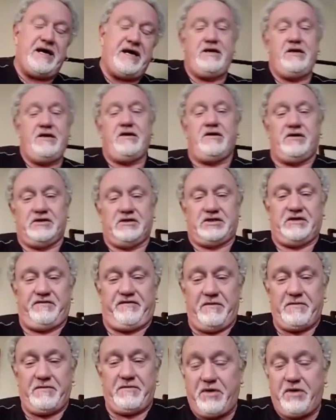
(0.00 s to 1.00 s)
he knows
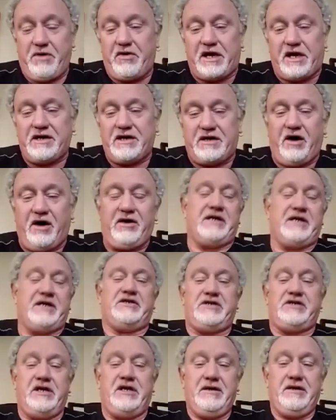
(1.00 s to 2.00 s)
from a book in
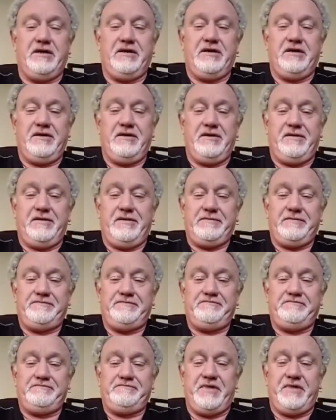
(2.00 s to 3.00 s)
college,
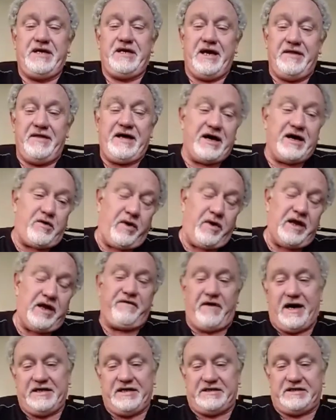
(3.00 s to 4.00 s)
but yet that
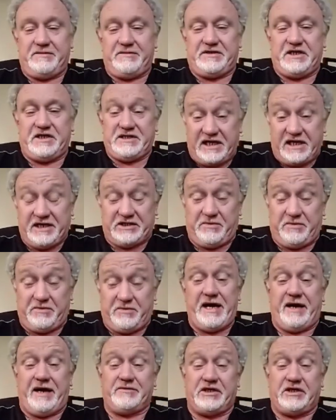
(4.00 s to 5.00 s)
qualifies him to teach
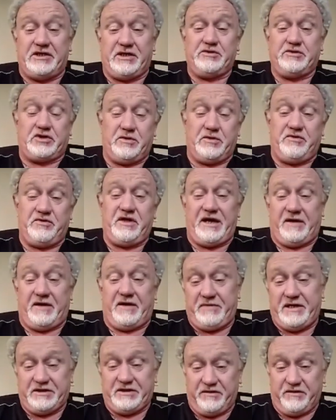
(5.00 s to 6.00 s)
me how to do something that
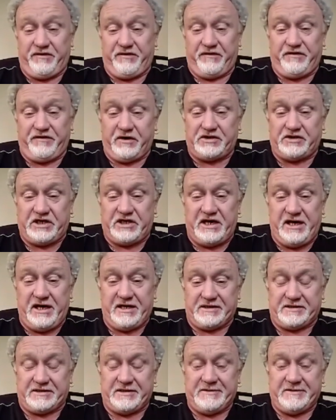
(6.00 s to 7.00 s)
I've been doing for 40
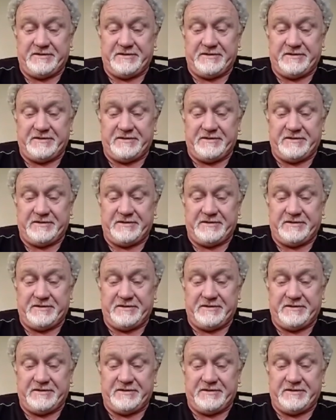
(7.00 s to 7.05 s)
years.